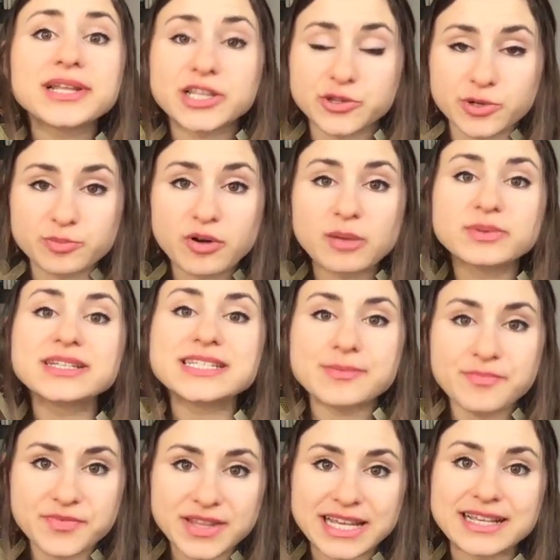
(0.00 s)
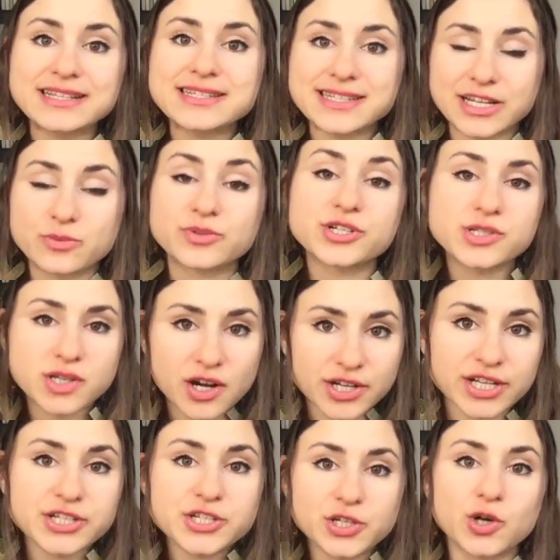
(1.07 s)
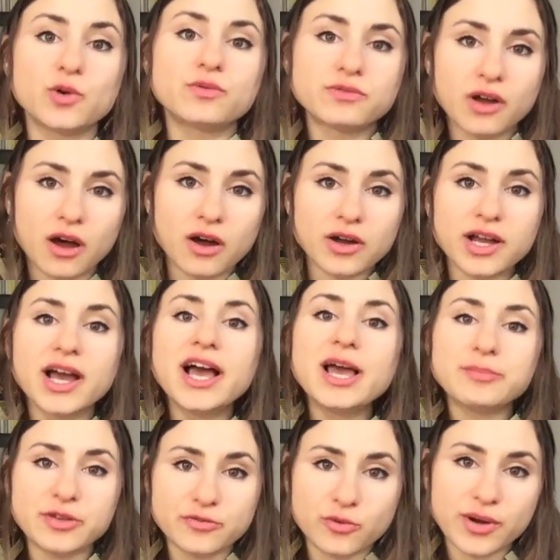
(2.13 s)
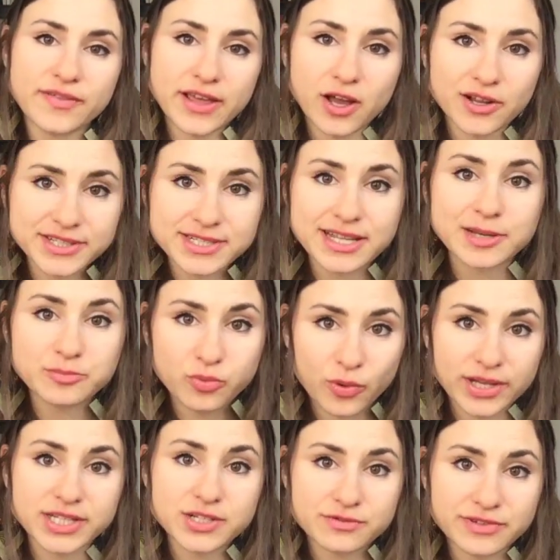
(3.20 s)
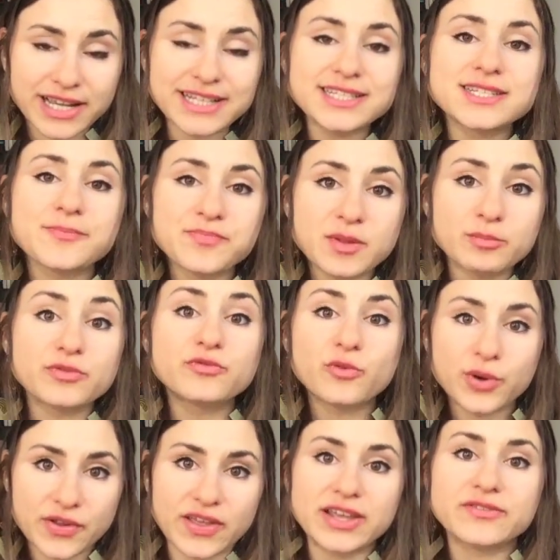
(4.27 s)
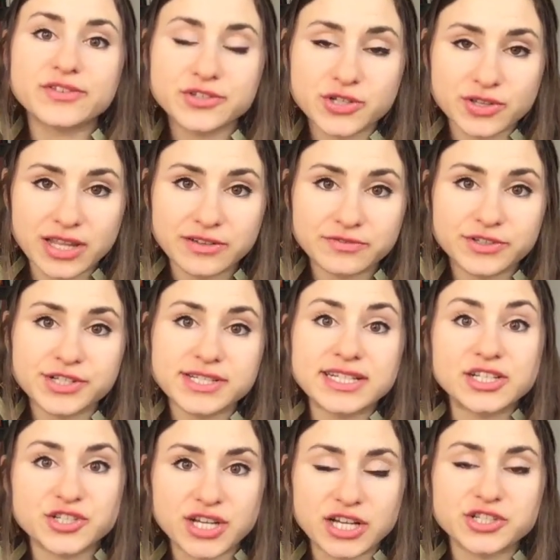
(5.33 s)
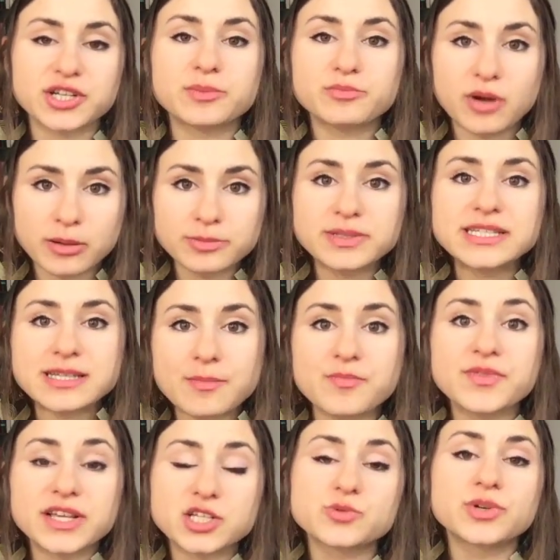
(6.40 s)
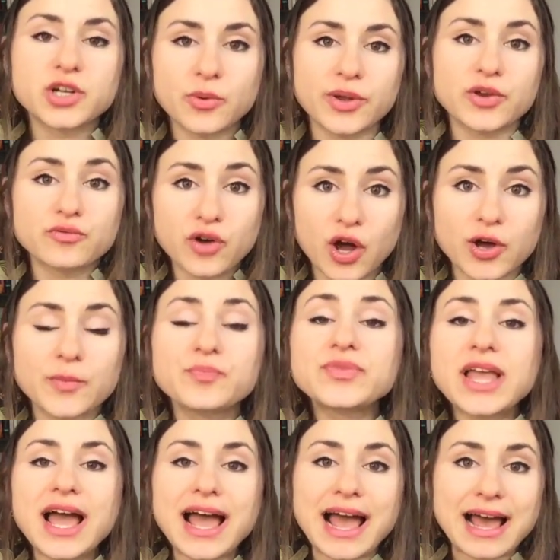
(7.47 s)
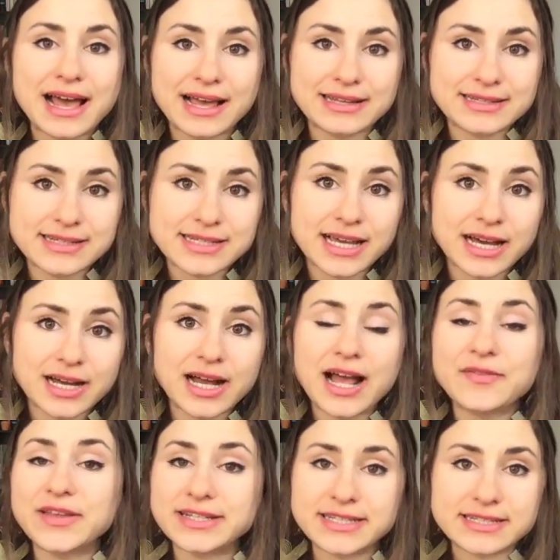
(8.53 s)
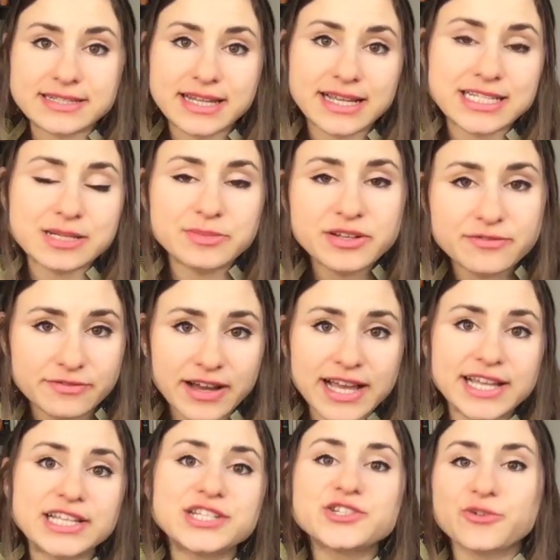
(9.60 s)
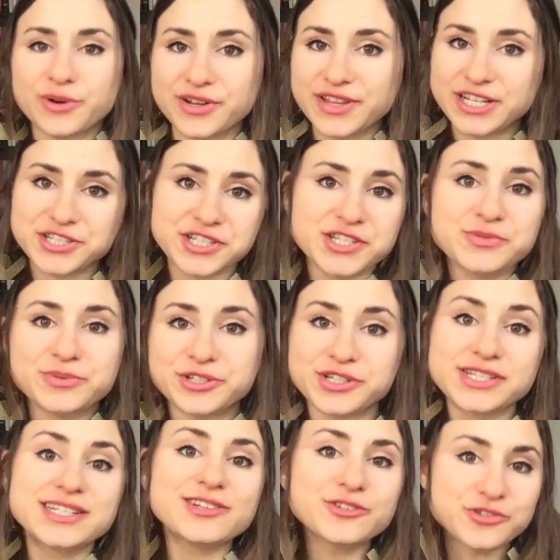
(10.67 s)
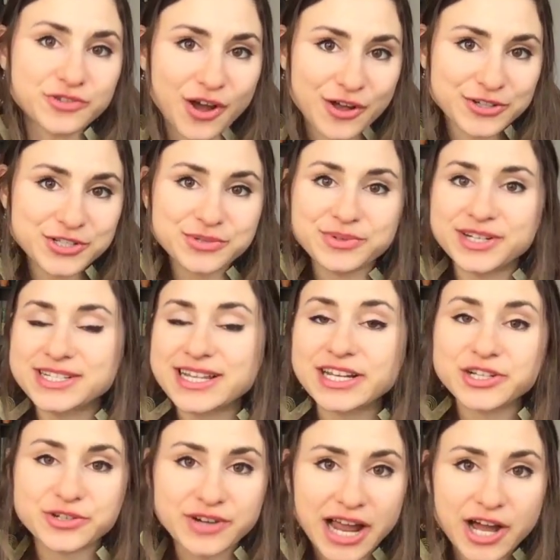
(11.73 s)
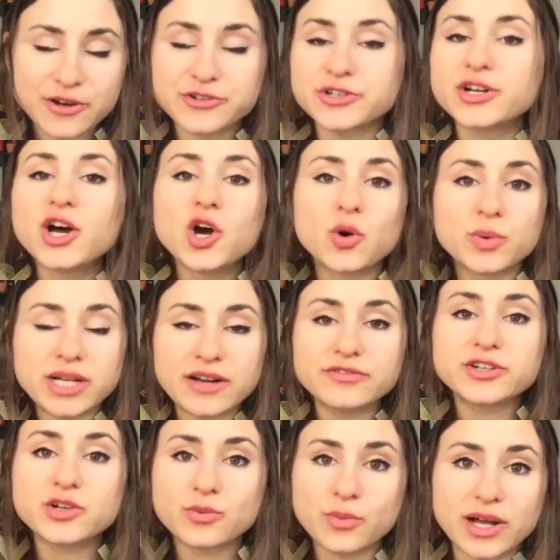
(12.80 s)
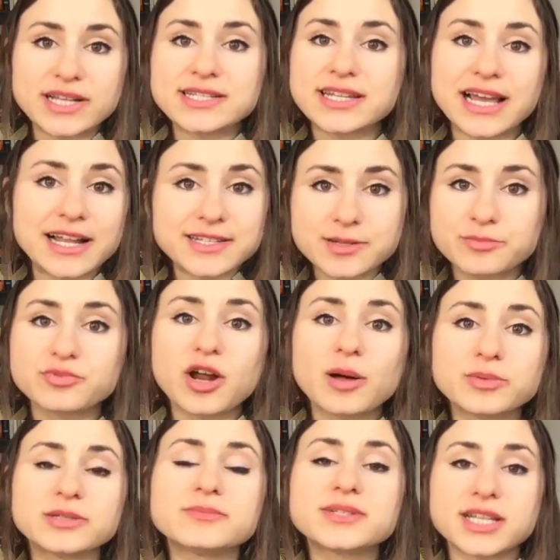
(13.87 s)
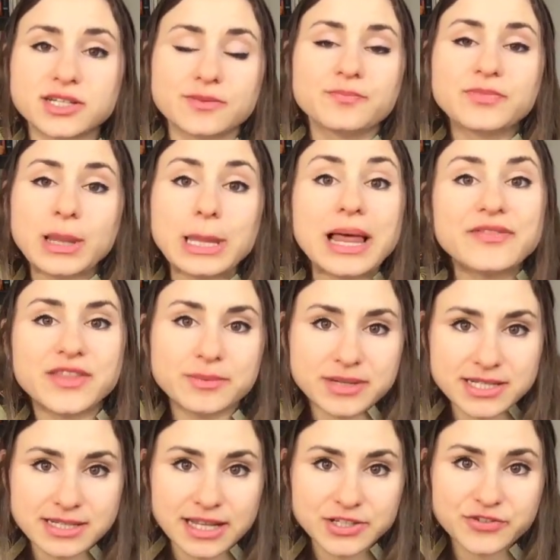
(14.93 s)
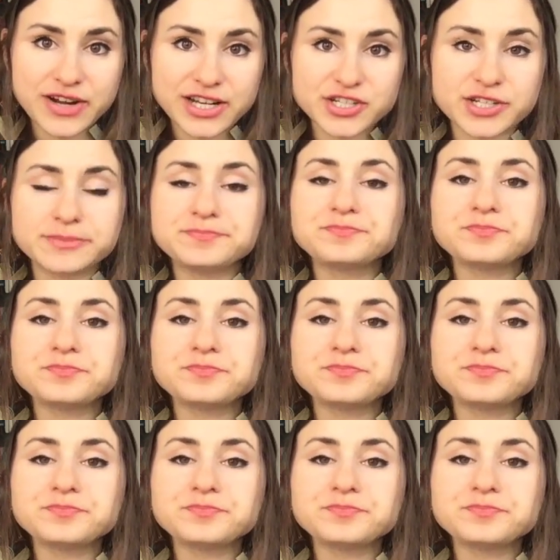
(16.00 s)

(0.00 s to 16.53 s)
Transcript: Like there were probably some things that were starting to go wrong before they got to that point, right? Before they even took that first injection. Probably some things were going wrong, and they didn't take some advice, or they just were still drawn towards that crowd, or whatever it was. They had some problems that led them into that direction.